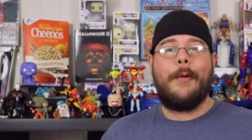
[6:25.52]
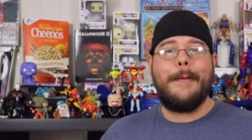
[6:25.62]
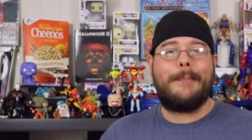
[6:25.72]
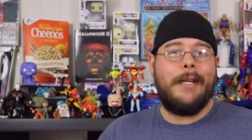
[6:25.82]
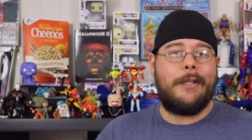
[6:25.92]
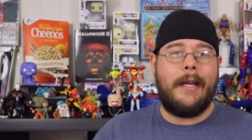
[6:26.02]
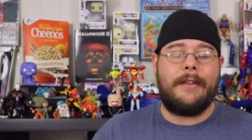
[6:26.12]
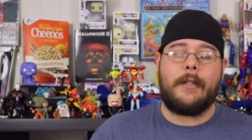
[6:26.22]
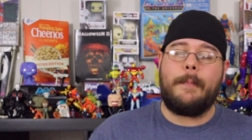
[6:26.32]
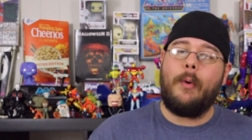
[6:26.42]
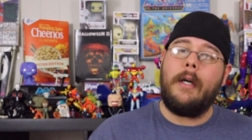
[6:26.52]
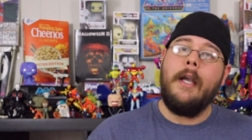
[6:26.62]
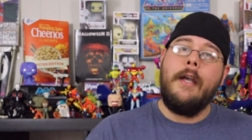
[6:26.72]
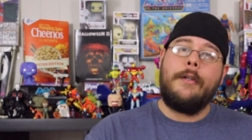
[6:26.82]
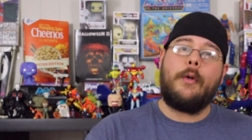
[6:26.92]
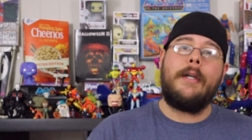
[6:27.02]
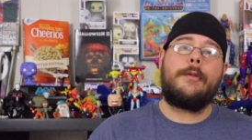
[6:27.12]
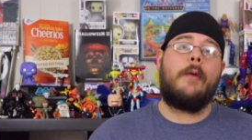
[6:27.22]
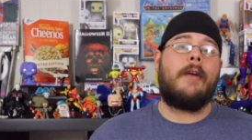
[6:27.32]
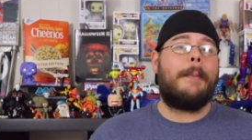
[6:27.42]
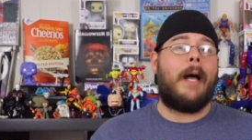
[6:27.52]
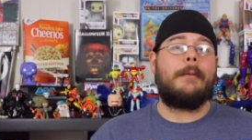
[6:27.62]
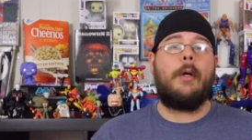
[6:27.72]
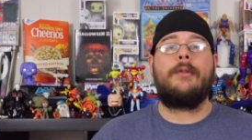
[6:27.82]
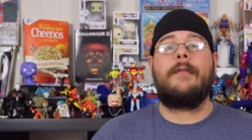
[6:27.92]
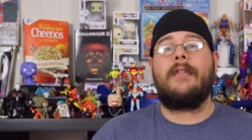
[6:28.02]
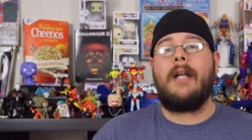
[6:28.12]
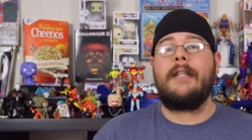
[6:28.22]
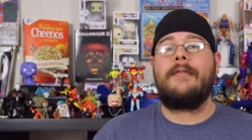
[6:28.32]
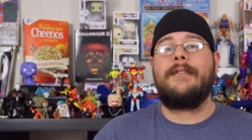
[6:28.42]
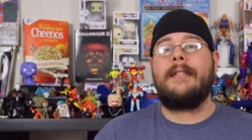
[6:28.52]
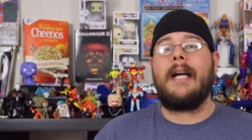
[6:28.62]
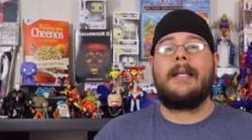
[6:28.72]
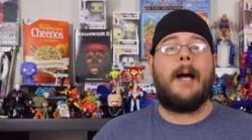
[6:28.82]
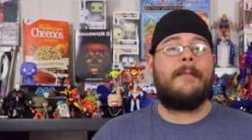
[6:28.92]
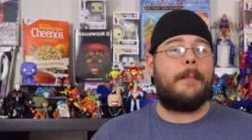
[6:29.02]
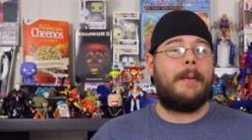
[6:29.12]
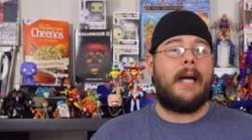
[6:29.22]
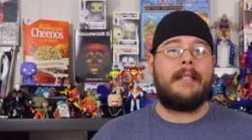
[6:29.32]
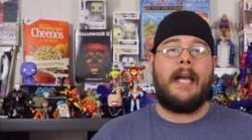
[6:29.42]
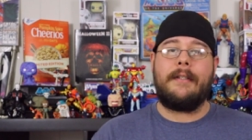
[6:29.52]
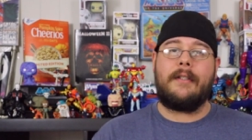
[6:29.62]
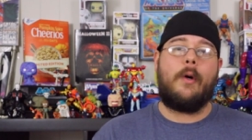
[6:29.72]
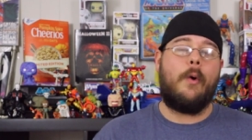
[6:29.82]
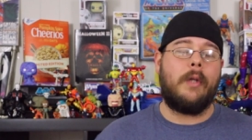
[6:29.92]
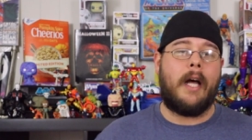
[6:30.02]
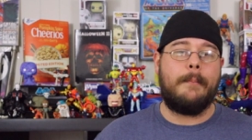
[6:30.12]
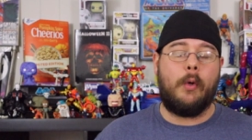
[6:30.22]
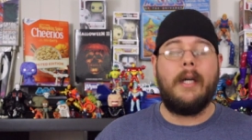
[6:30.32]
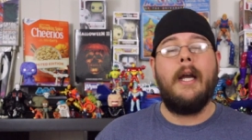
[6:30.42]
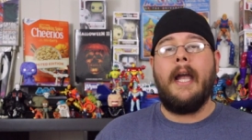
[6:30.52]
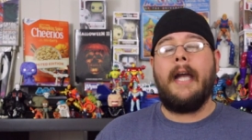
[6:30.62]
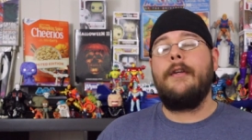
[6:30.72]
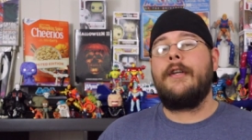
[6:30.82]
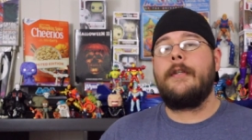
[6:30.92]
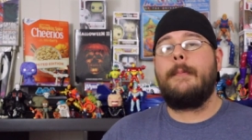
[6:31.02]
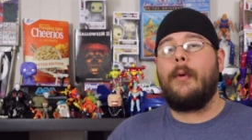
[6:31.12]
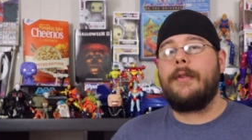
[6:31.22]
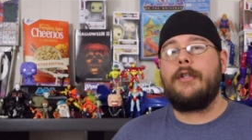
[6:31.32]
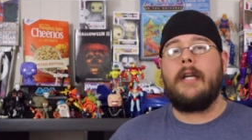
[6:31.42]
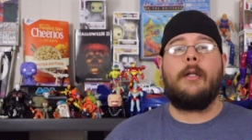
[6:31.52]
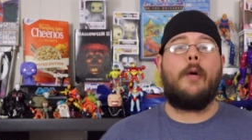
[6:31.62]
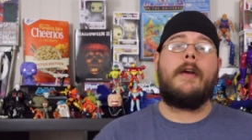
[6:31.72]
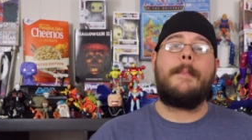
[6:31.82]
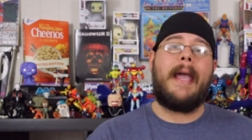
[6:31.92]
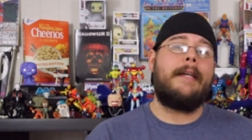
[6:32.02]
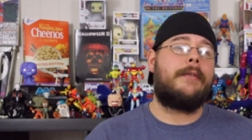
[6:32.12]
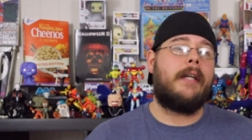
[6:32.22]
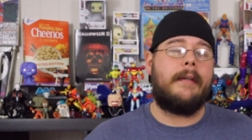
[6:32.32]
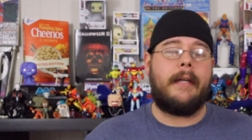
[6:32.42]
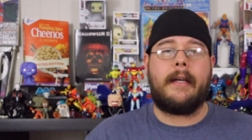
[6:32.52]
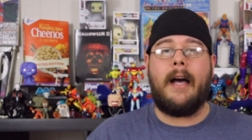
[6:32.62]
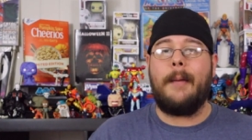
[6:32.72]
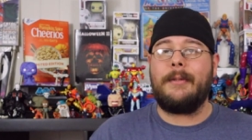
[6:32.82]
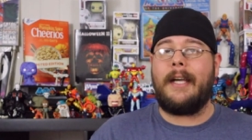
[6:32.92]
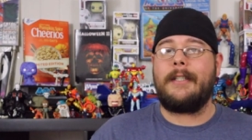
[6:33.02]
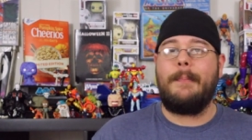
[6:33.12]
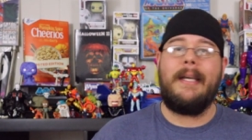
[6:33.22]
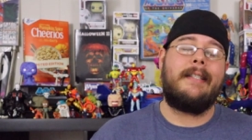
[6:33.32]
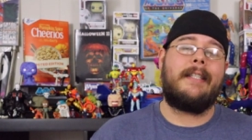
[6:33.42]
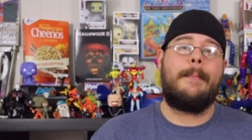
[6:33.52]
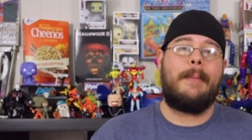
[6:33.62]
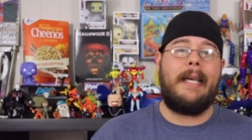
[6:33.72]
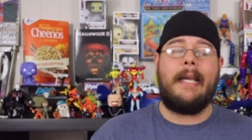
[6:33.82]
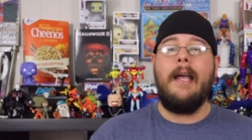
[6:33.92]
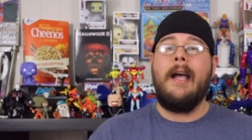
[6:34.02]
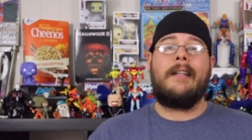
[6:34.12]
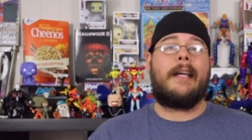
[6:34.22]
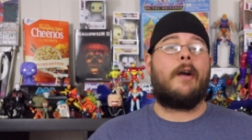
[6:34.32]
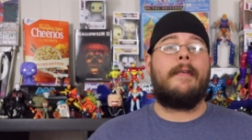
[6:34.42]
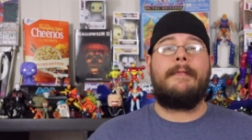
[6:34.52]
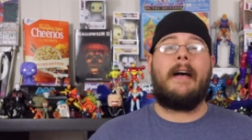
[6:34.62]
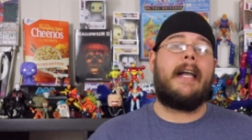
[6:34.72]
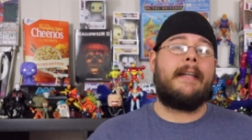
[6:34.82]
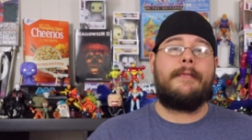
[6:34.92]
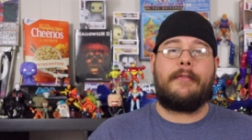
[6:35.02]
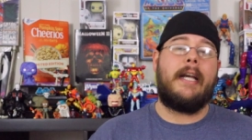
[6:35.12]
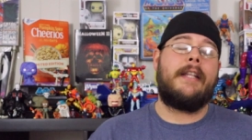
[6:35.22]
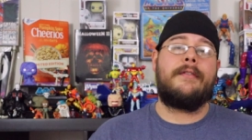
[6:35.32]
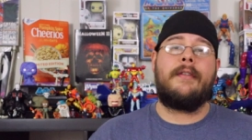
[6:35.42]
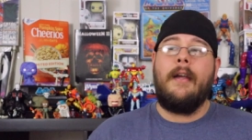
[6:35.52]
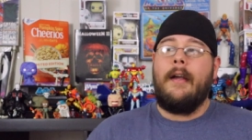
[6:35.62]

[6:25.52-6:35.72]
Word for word: We appreciate the support. Join us over at pop culture philosophers dot com for podcasts and a whole lot more. And you can support the channel over at patreon dot com slash P C P, like our fine friends.